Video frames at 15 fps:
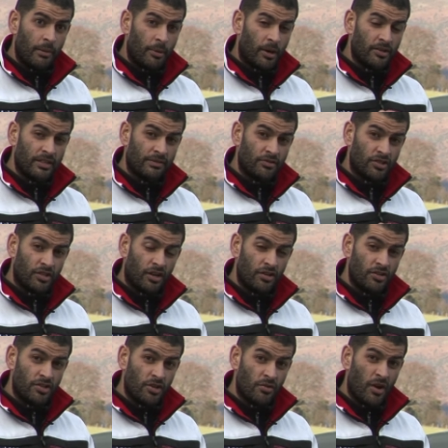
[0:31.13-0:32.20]
we're going to have to
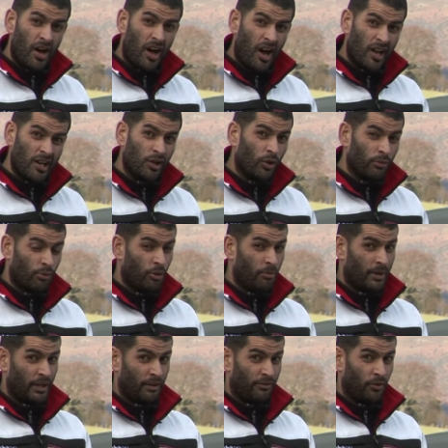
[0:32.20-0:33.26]
charge you a lot more
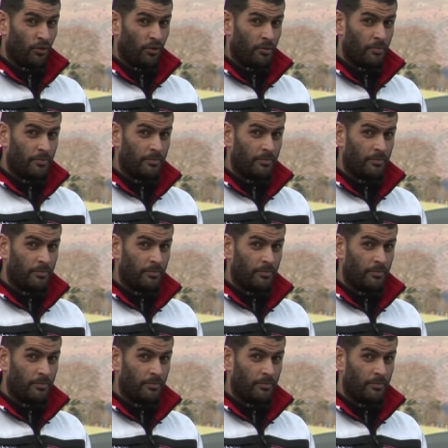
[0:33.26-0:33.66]
money for them.